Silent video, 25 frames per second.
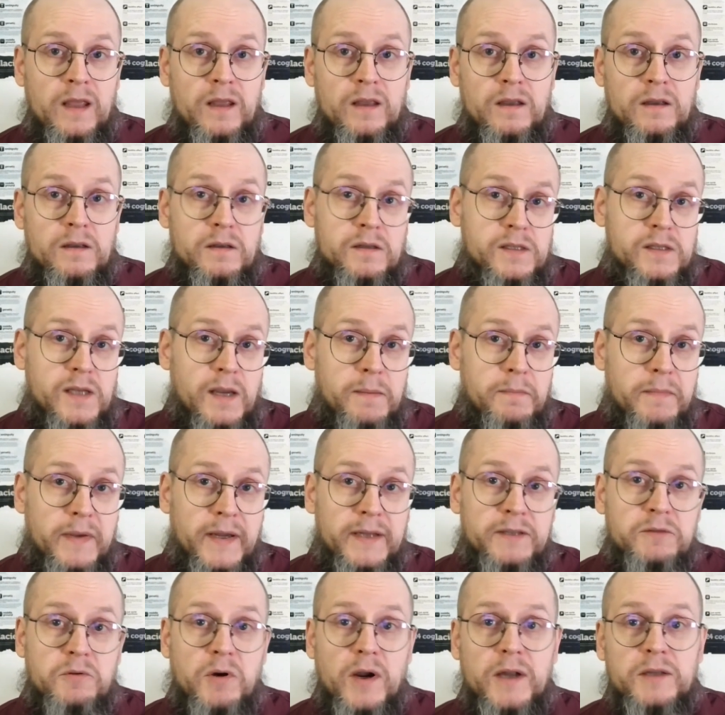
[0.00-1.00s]
Some may
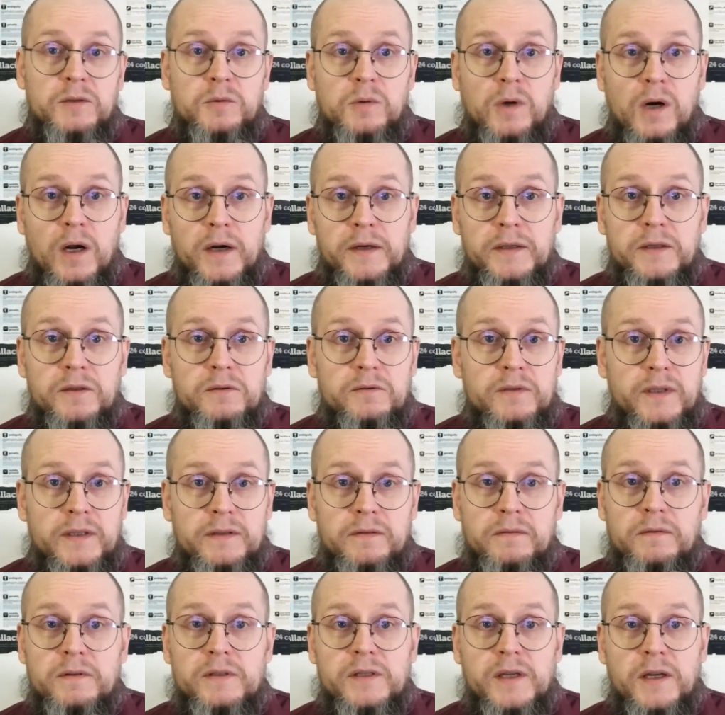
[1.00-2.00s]
try to argue
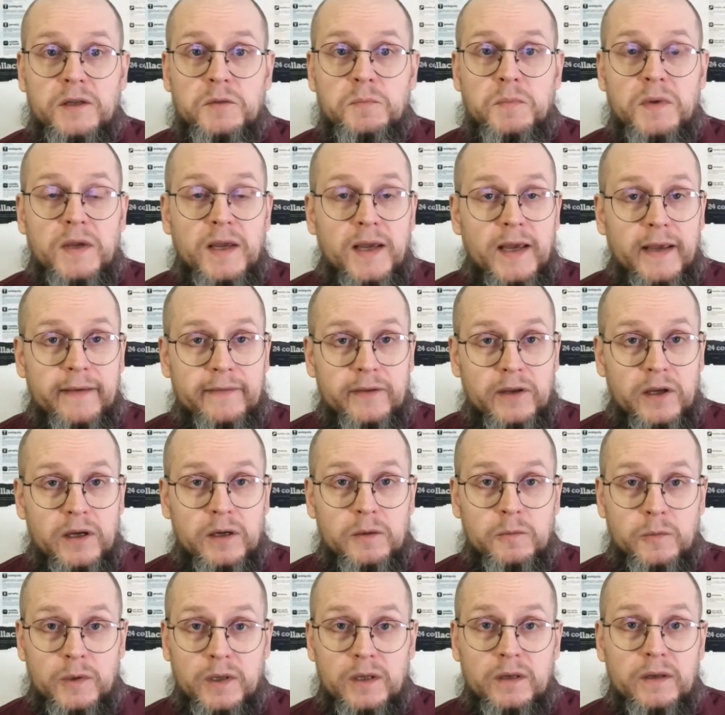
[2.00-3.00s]
that such behavior
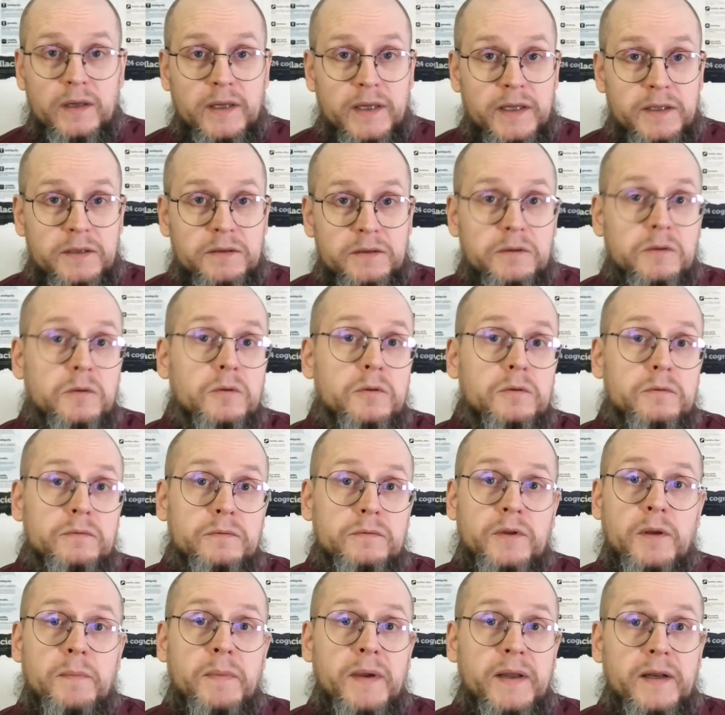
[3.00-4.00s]
will lead to
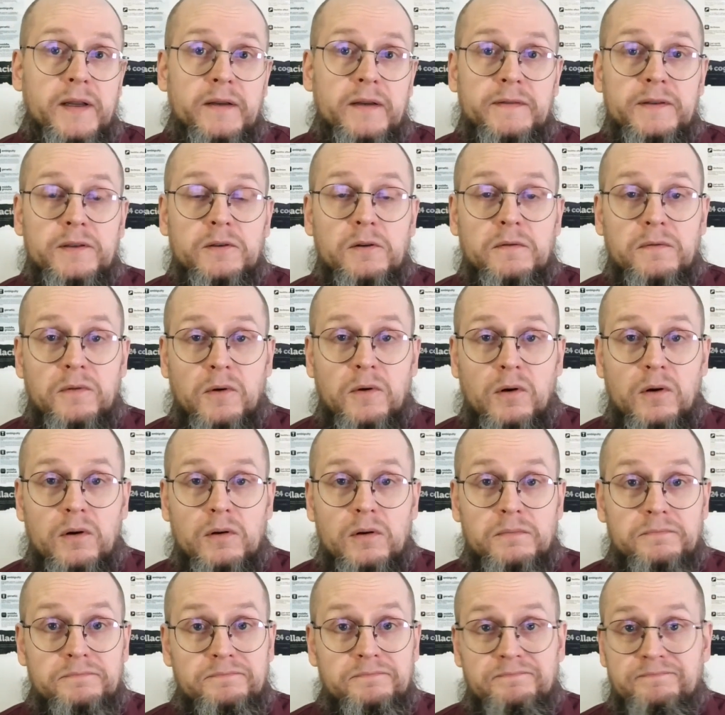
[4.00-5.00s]
the benefit of all.
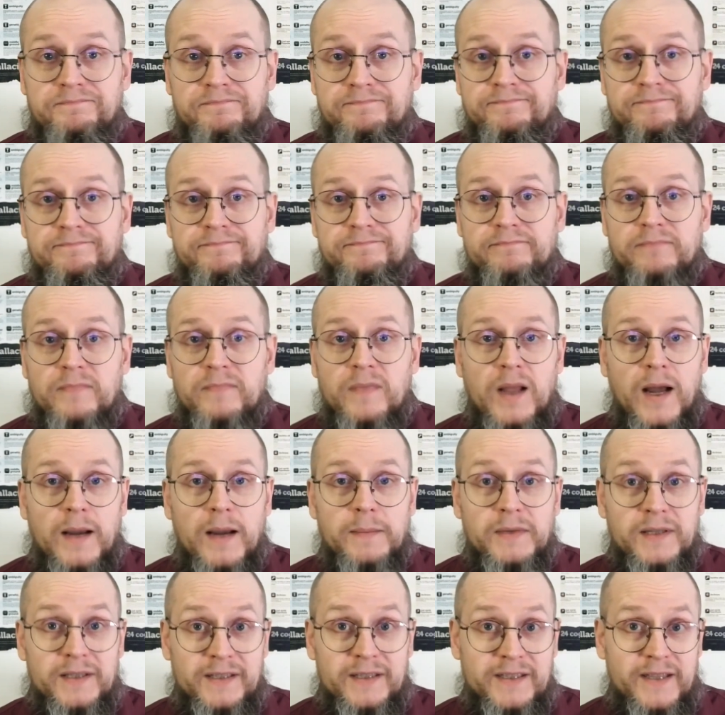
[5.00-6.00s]
I'm
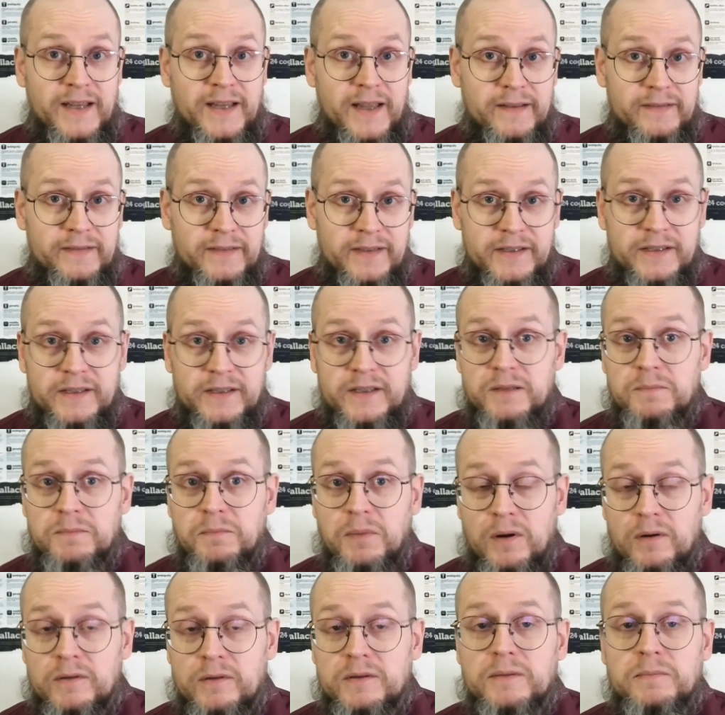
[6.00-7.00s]
not saying this is
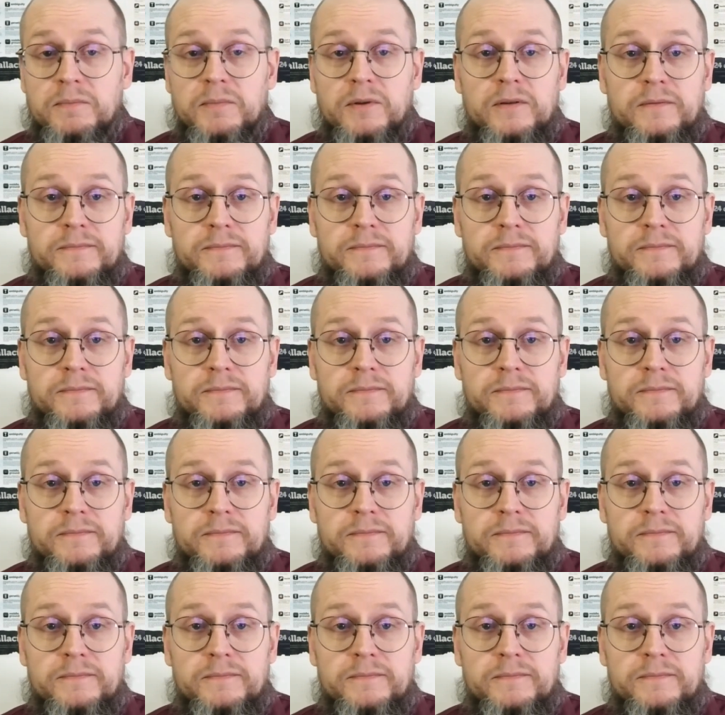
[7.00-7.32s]
plausible.